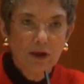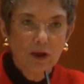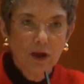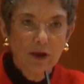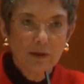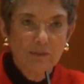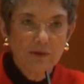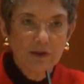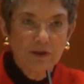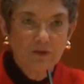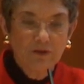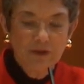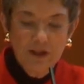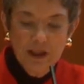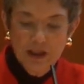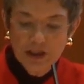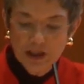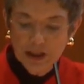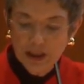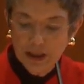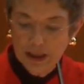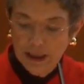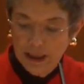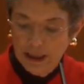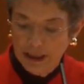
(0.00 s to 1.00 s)
the
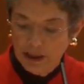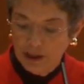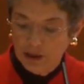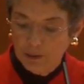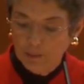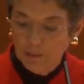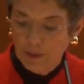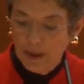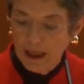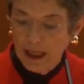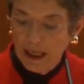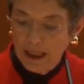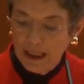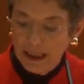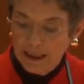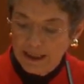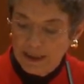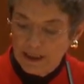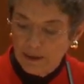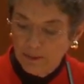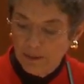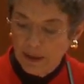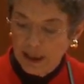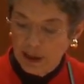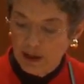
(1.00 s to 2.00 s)
observation that Japan
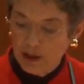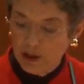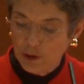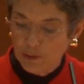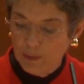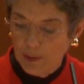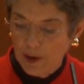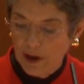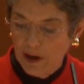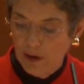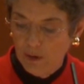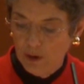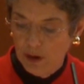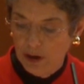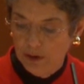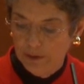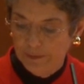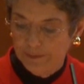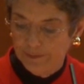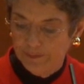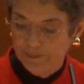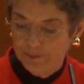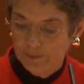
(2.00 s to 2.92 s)
is a major power.